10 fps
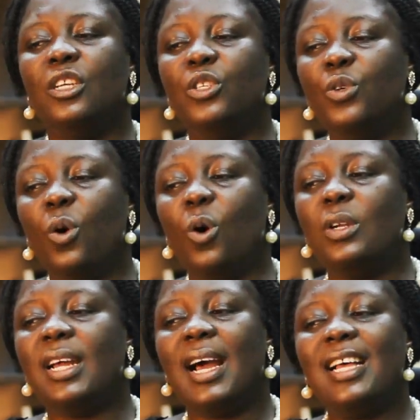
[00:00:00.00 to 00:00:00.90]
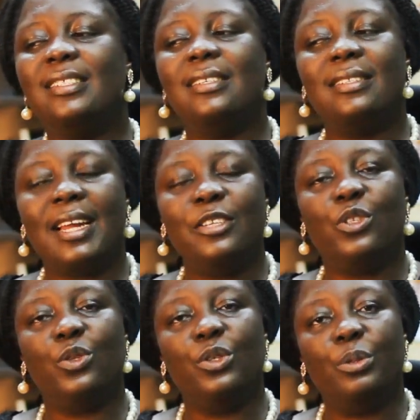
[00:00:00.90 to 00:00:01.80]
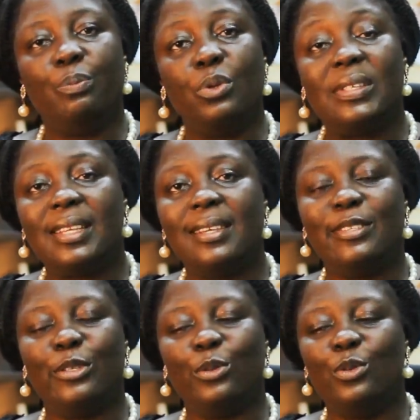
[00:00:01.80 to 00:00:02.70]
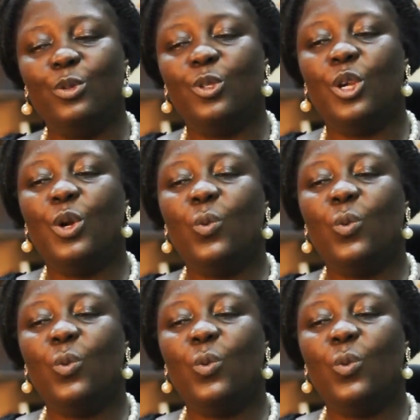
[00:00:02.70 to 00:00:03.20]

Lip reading: the owner has the right to repossess the goods